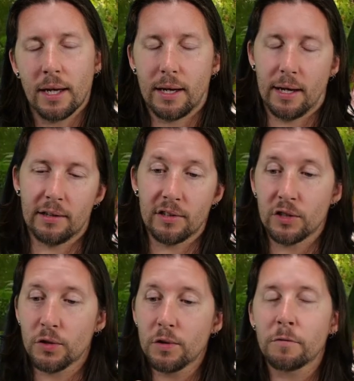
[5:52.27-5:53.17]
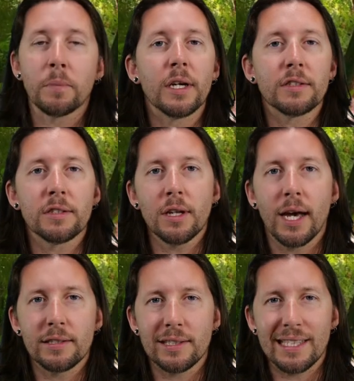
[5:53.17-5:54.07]
as an intuitive person,
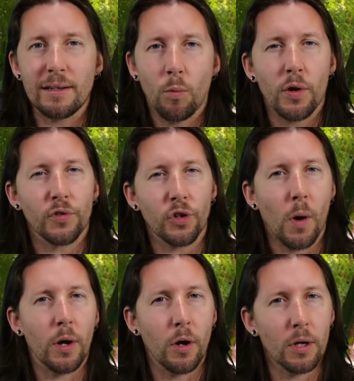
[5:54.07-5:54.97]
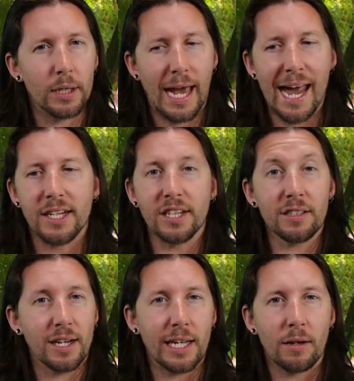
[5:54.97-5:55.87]
I see what is going on
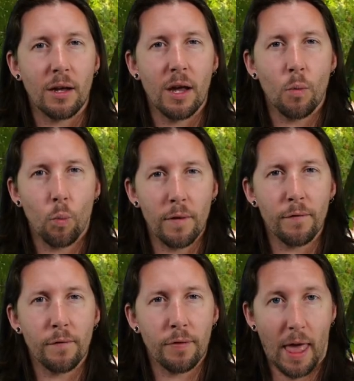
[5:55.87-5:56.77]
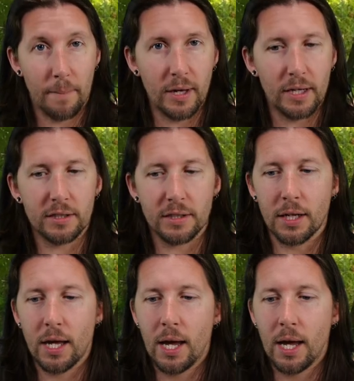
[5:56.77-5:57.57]
energetically with that person.